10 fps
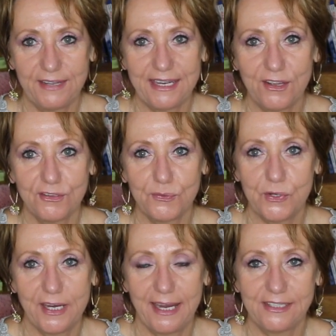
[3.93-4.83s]
videos
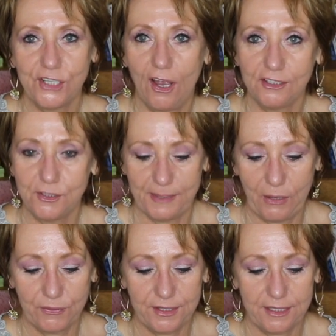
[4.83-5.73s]
where I talked
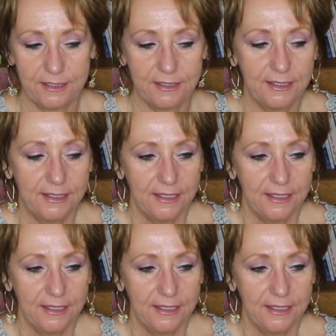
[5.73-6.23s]
about the